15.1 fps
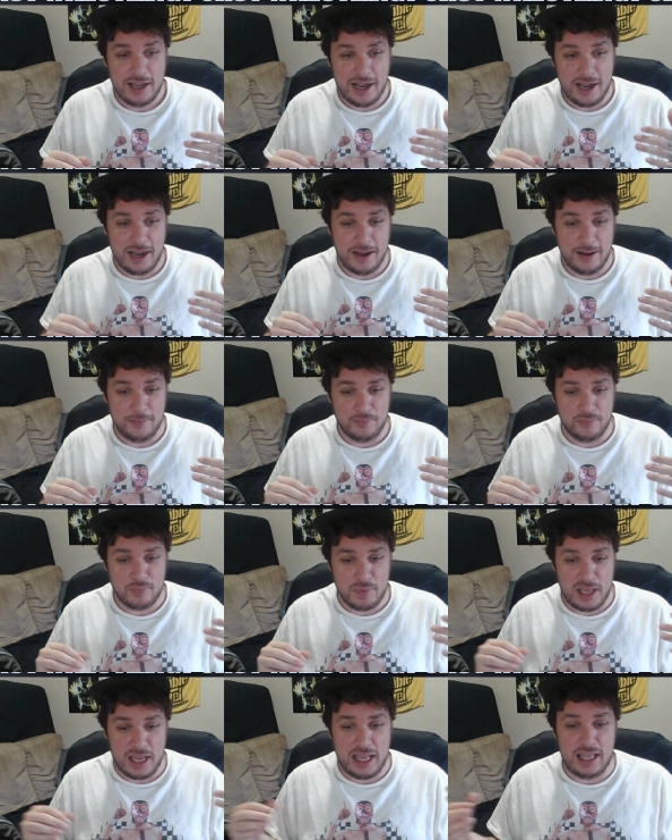
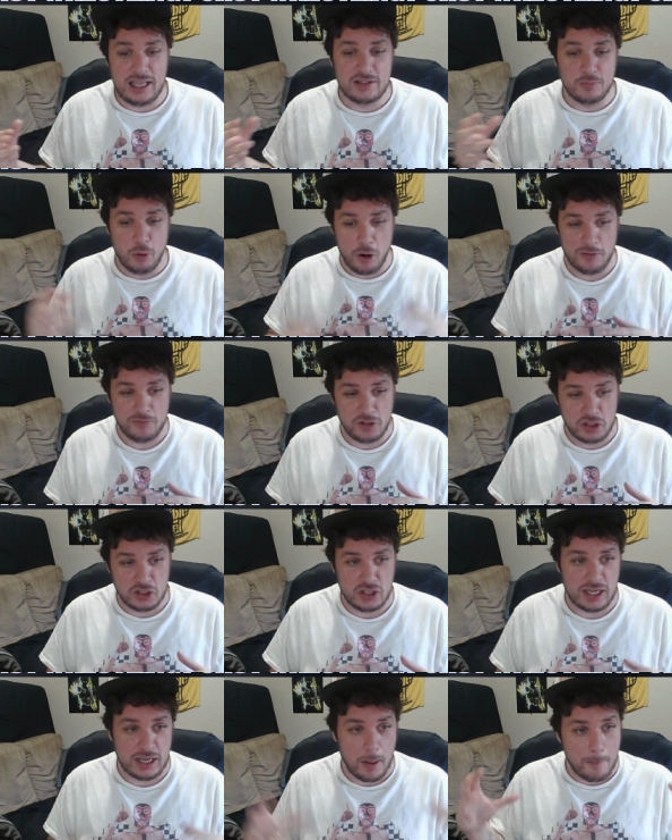But he's more of just
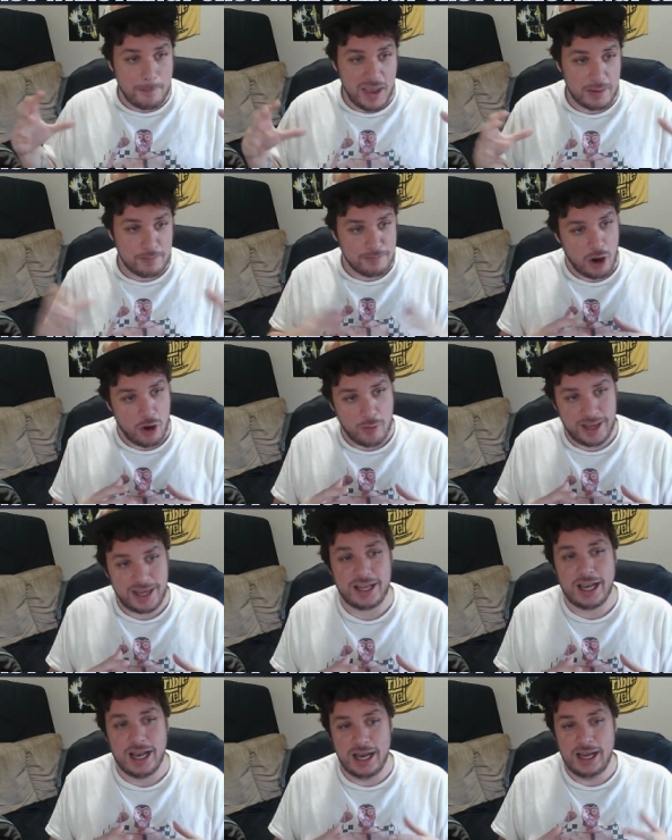like a big
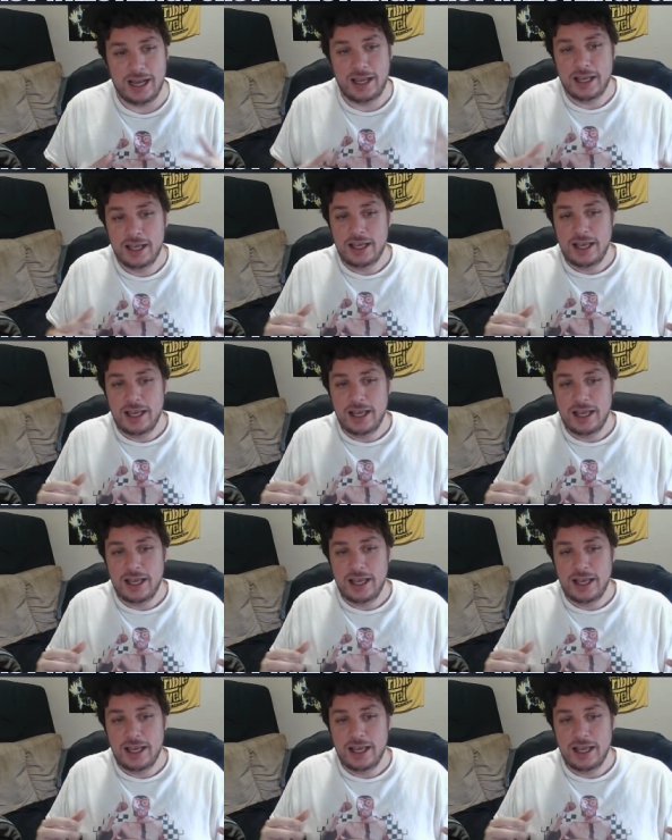moment guy.